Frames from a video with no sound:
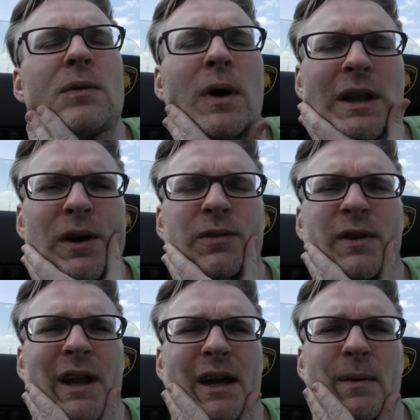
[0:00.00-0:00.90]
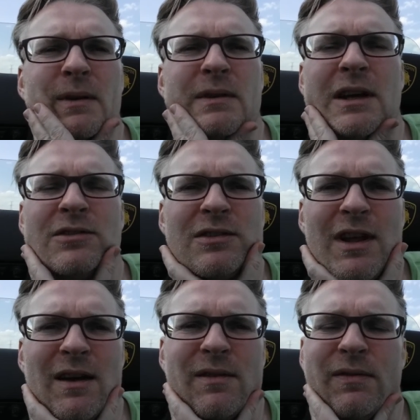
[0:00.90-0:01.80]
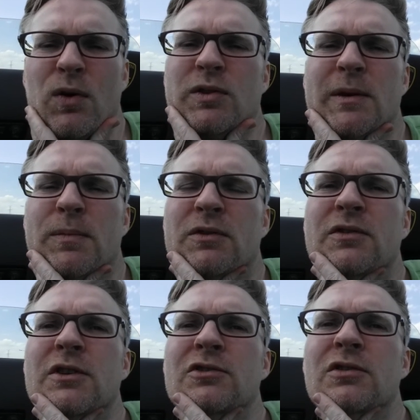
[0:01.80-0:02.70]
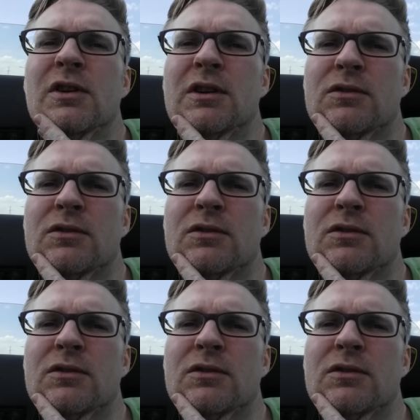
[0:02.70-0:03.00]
what I also like about Dash is they have a voting procedure,